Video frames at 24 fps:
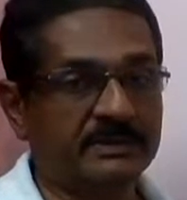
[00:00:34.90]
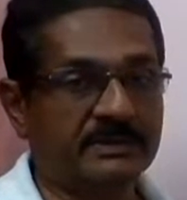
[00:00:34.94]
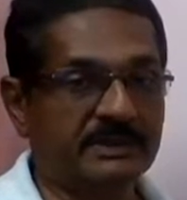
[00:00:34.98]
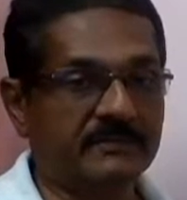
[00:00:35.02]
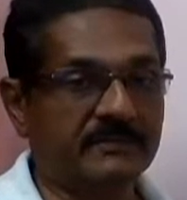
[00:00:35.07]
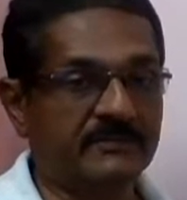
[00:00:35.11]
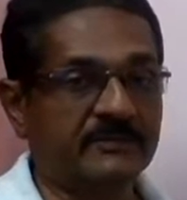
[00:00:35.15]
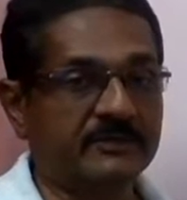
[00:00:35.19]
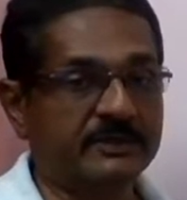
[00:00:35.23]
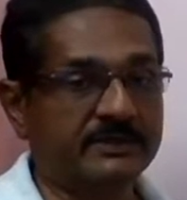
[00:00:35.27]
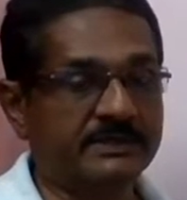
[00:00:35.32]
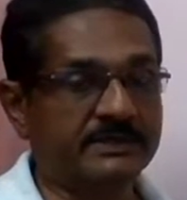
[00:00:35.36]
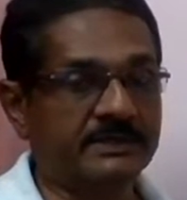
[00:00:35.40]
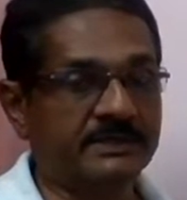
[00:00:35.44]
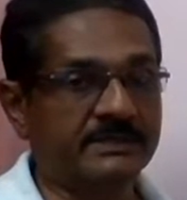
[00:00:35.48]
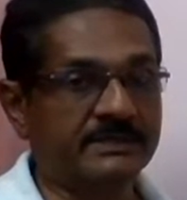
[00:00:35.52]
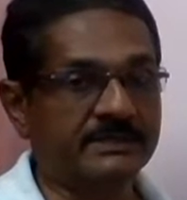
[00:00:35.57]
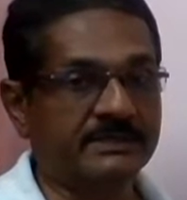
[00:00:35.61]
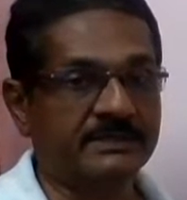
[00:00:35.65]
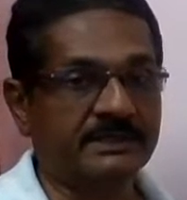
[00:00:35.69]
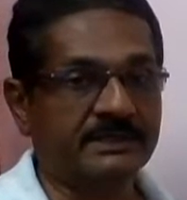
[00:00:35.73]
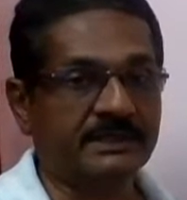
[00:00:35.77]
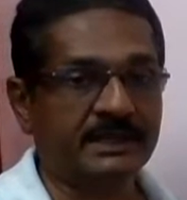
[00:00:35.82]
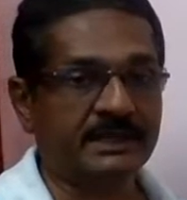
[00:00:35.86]
tough
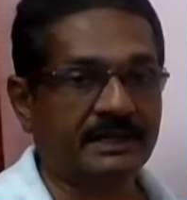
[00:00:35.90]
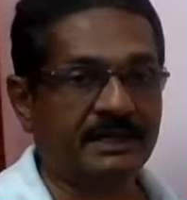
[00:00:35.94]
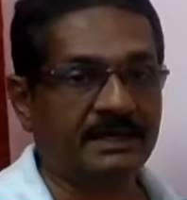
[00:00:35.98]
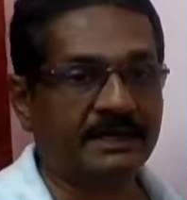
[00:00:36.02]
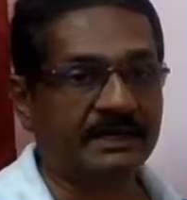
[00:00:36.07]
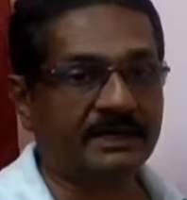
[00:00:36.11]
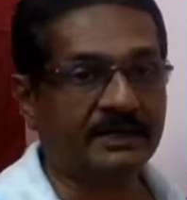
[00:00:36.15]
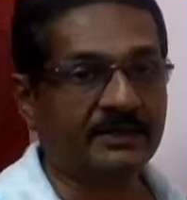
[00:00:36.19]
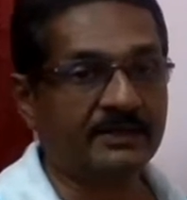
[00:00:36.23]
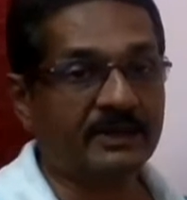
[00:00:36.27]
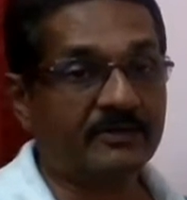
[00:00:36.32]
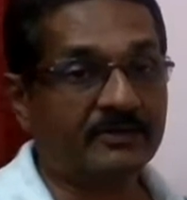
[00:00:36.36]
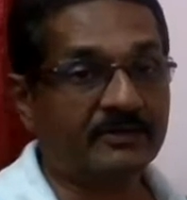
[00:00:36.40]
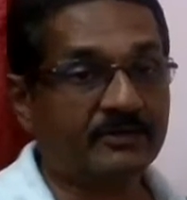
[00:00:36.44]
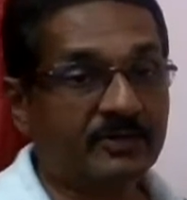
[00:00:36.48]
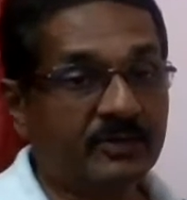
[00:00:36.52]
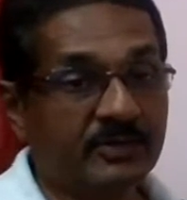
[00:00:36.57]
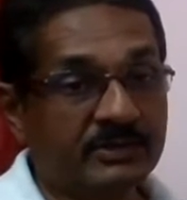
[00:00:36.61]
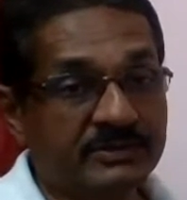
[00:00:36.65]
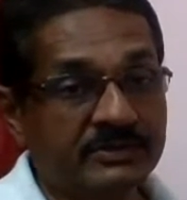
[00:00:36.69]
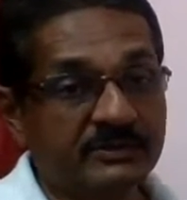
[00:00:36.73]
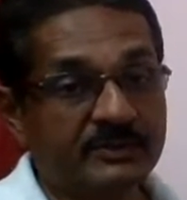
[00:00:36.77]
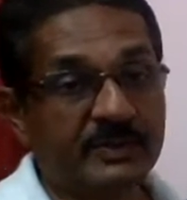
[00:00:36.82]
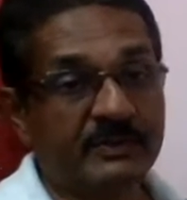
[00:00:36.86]
questions, and you have to
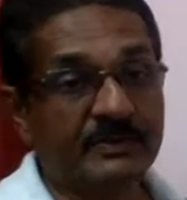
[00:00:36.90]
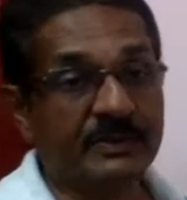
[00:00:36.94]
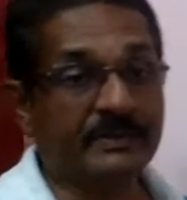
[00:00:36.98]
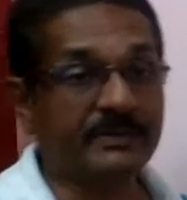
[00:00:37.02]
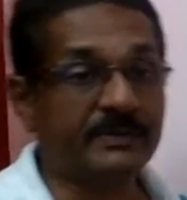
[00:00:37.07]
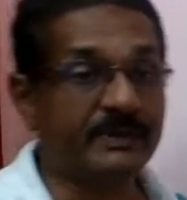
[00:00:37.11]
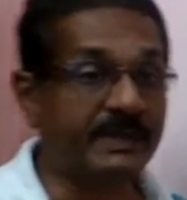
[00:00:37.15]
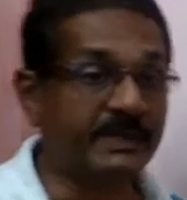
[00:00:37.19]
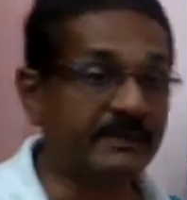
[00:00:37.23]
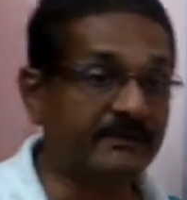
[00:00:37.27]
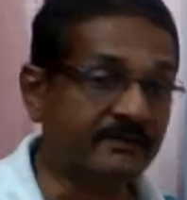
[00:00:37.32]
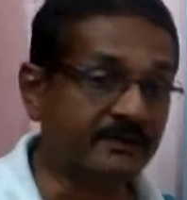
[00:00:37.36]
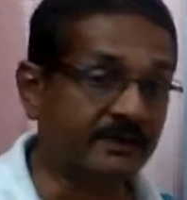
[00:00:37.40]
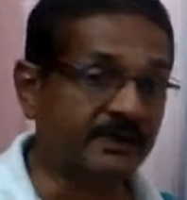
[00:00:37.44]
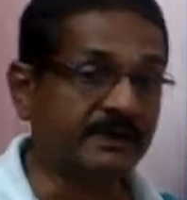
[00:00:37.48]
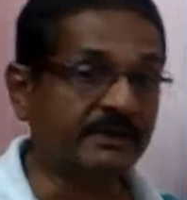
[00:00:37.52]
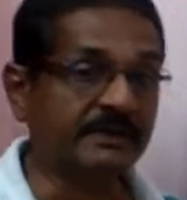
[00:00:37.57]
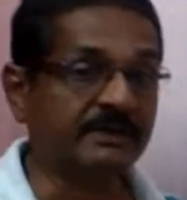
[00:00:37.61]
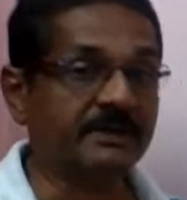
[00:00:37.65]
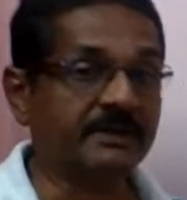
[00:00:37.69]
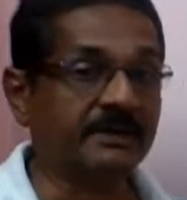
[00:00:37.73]
also be prepared for